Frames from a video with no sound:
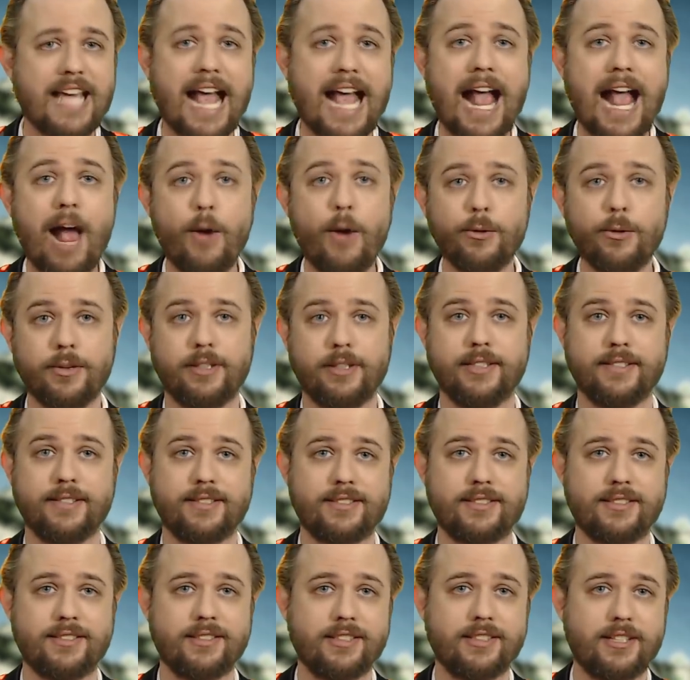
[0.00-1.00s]

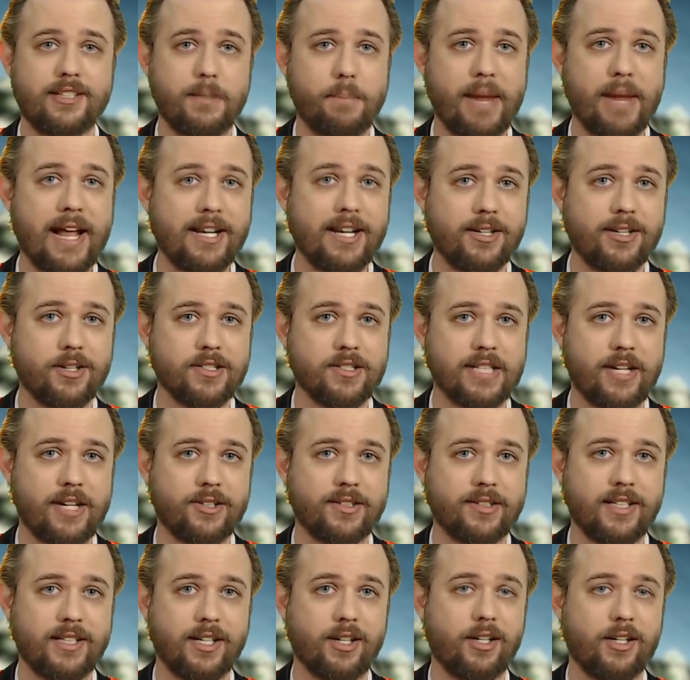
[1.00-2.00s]
countless competitors
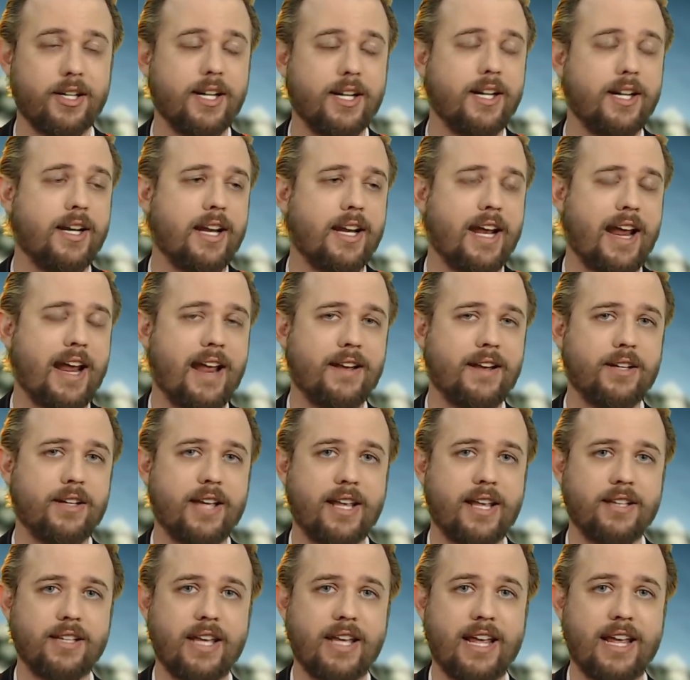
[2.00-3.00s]
out there and
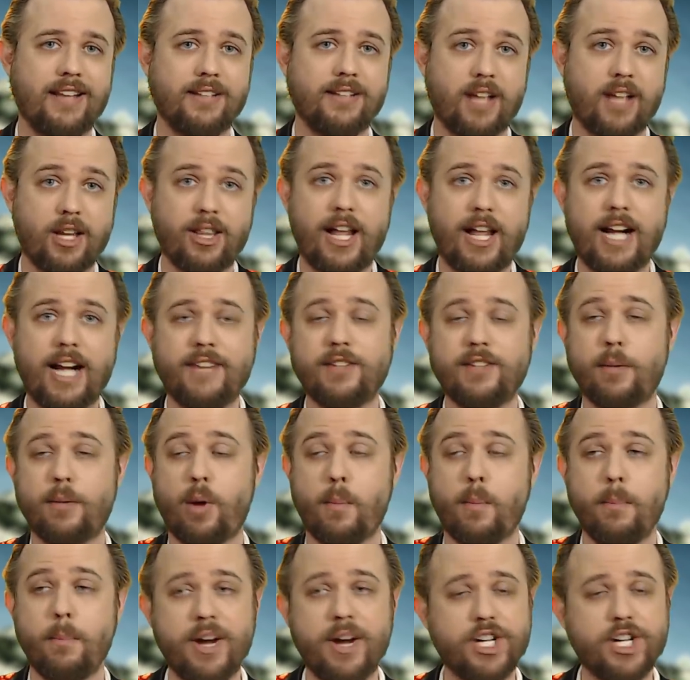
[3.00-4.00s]
a lot of them are
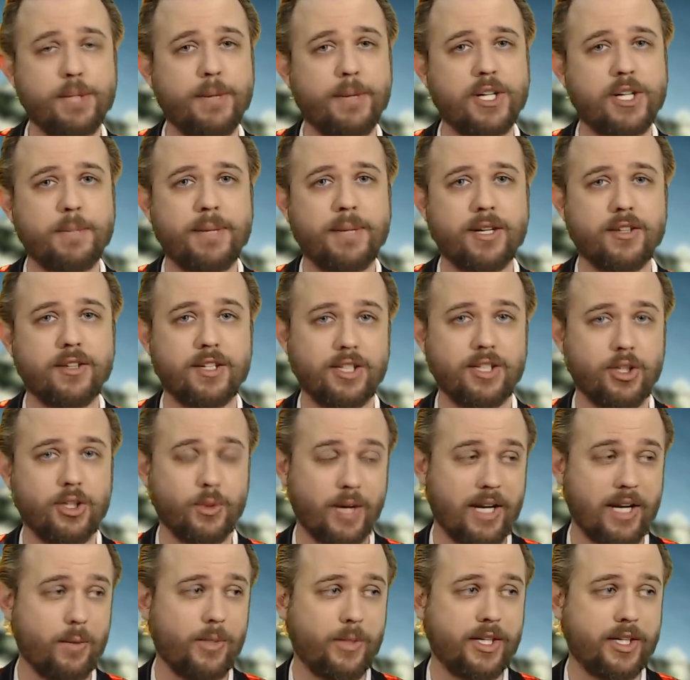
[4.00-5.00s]
much, much bigger than you.
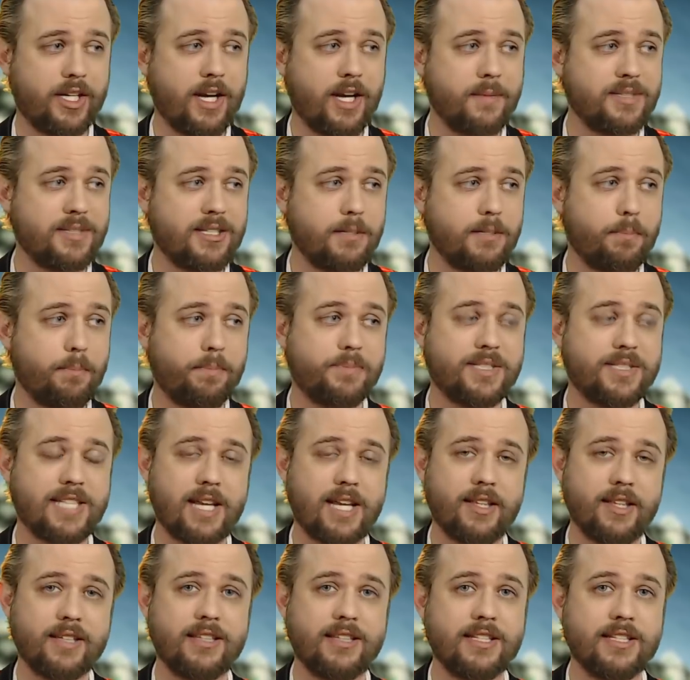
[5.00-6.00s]
And when it comes to
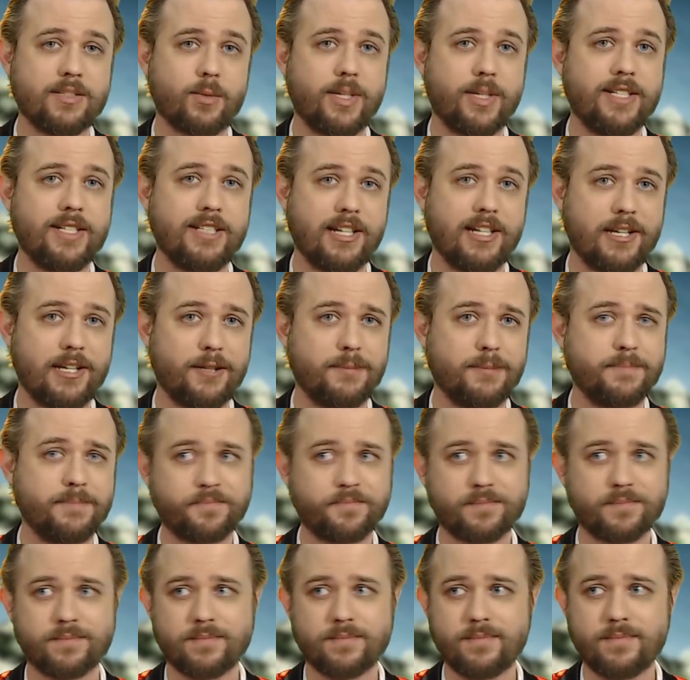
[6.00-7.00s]
selling things retail,
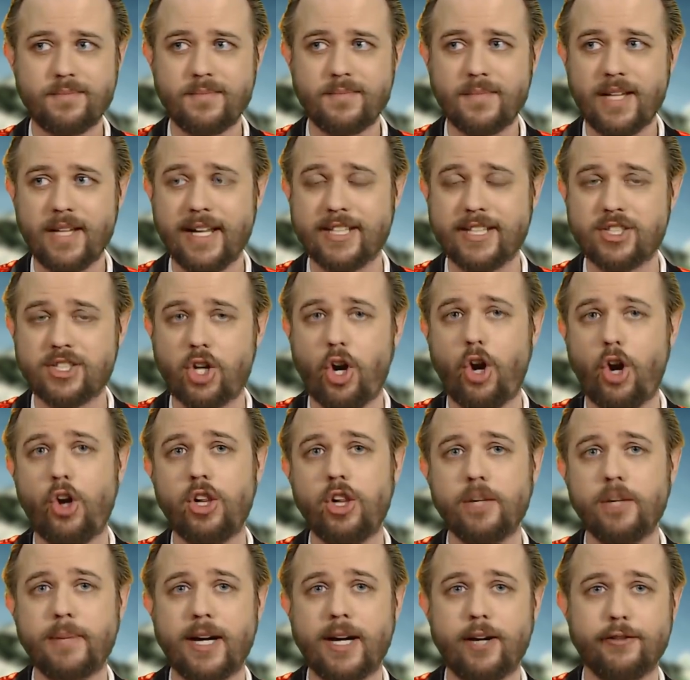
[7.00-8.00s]
it's
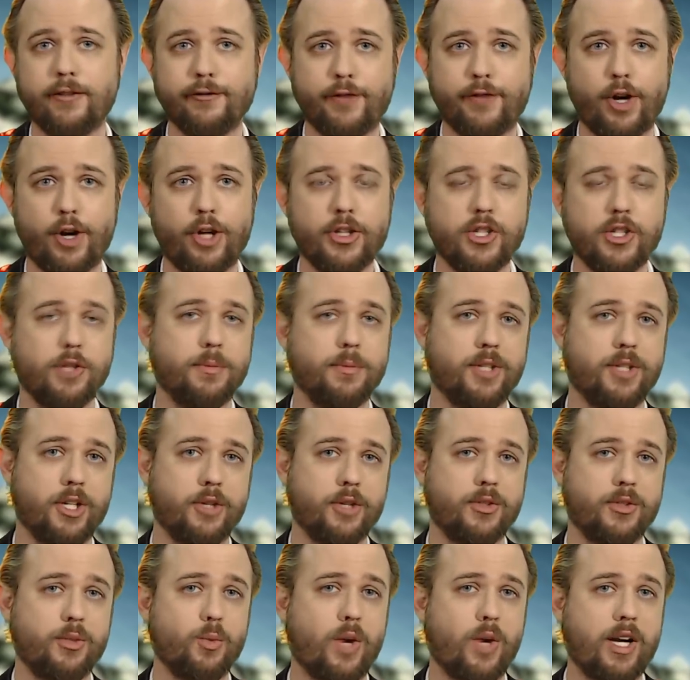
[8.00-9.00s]
all about volume. You
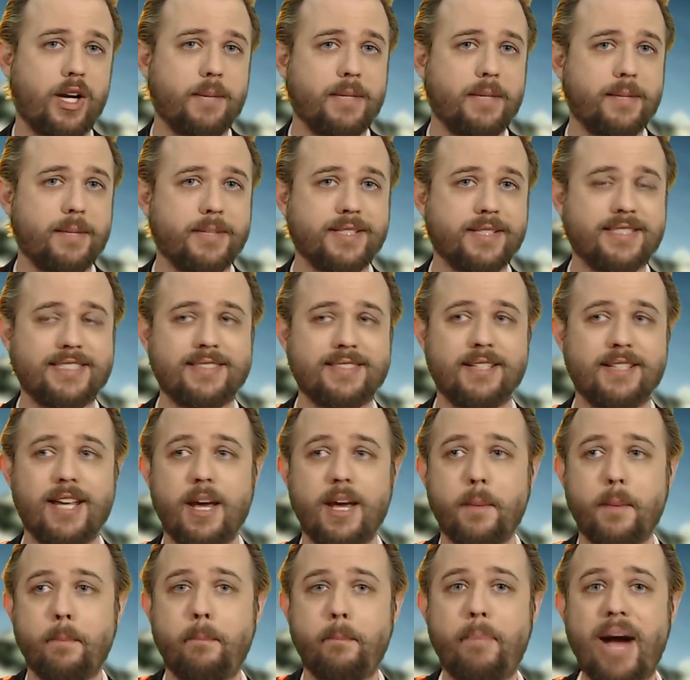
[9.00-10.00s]
know, you want to be able to
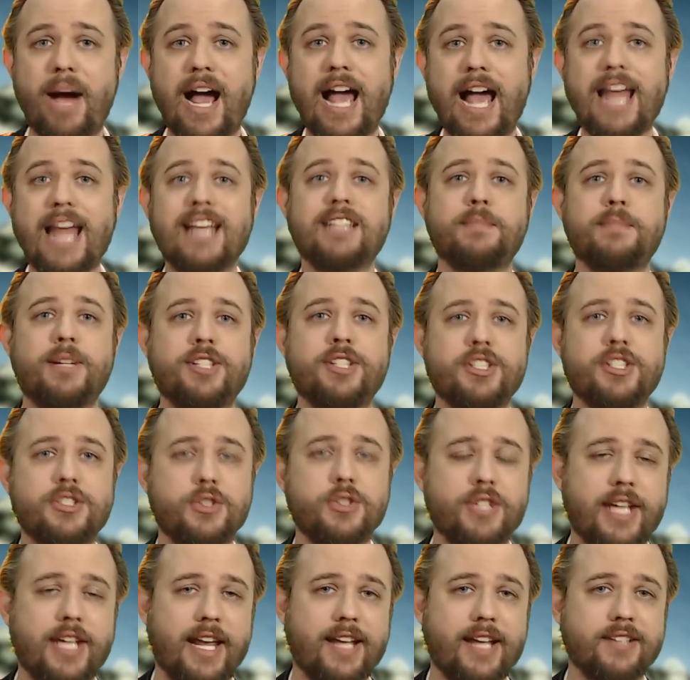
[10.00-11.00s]
buy as much as
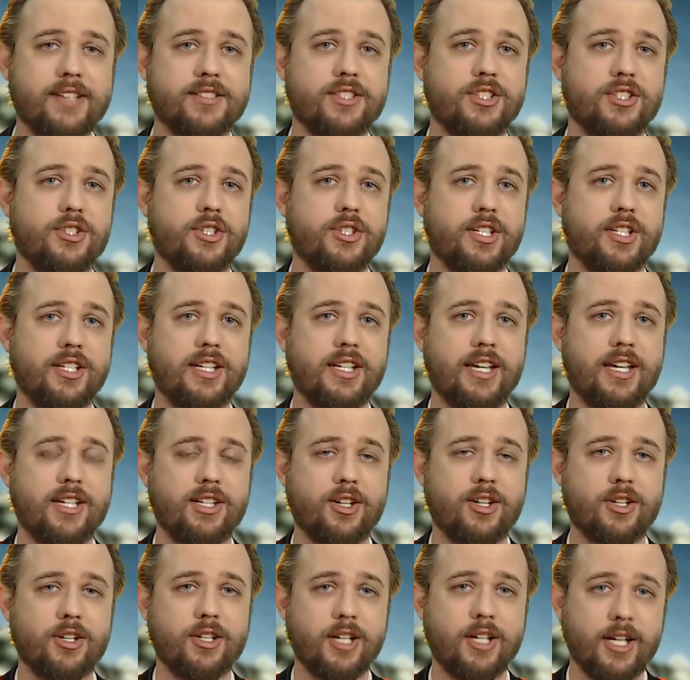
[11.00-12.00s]
you can so you can get
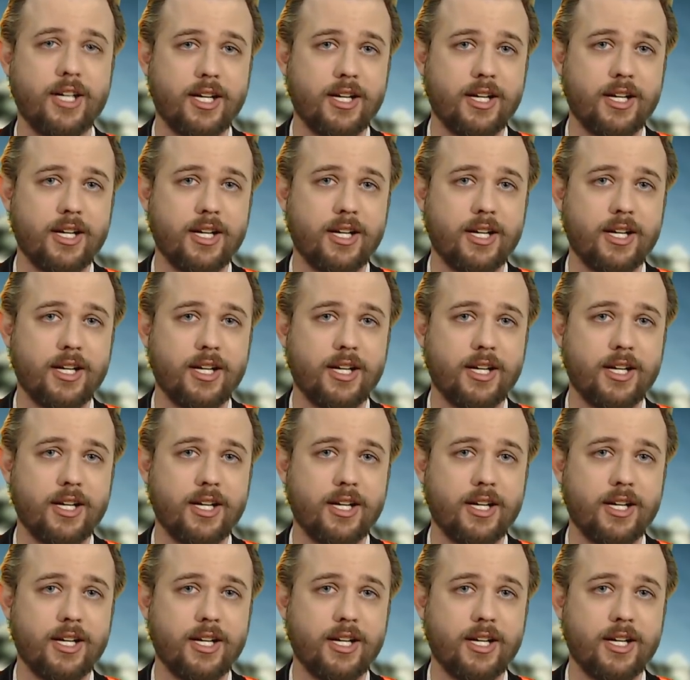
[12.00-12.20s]
your